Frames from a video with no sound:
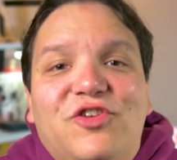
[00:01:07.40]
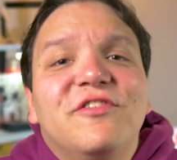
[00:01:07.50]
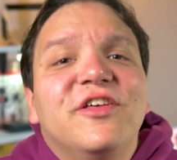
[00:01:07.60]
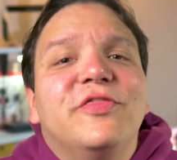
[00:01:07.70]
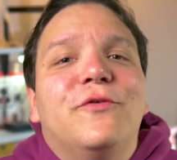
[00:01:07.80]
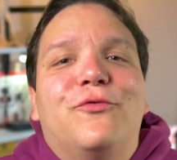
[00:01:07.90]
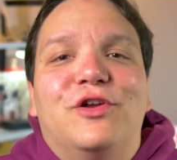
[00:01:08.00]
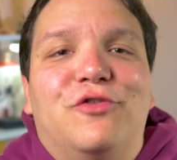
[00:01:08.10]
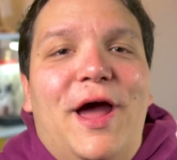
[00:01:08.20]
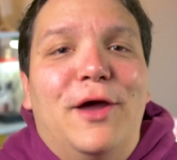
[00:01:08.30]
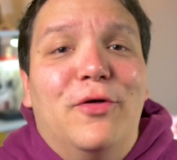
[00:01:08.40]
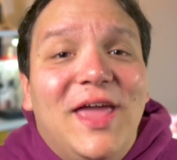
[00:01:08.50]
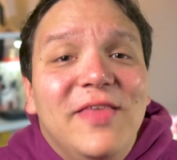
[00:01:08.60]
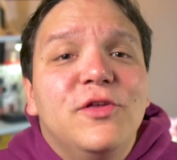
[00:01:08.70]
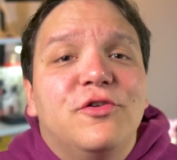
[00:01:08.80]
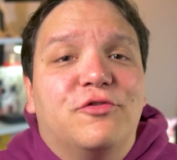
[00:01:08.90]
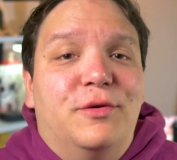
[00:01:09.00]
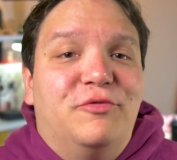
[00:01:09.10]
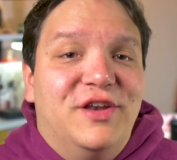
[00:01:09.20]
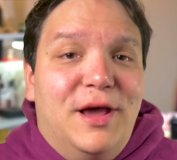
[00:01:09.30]
Just click the free trial in the
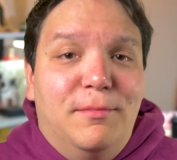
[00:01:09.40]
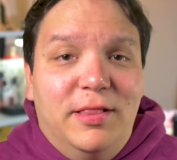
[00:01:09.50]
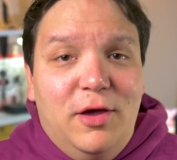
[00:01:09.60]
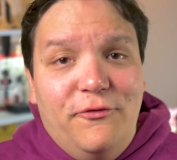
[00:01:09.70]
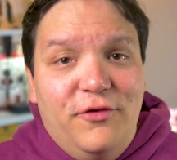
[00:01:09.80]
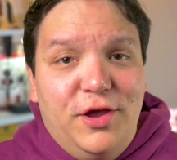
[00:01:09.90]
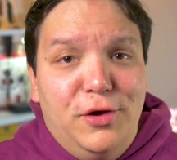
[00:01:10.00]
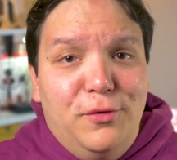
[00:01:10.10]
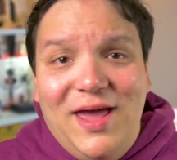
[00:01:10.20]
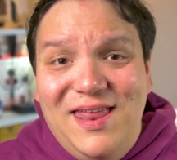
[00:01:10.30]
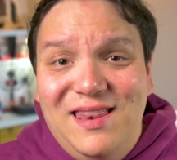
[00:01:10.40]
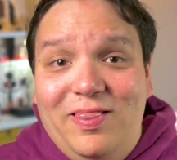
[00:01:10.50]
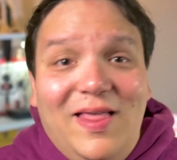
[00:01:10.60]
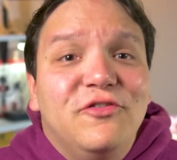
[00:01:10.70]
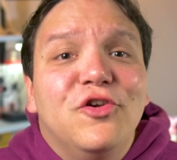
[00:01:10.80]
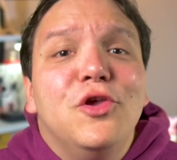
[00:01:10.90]
description down below for you, and let's show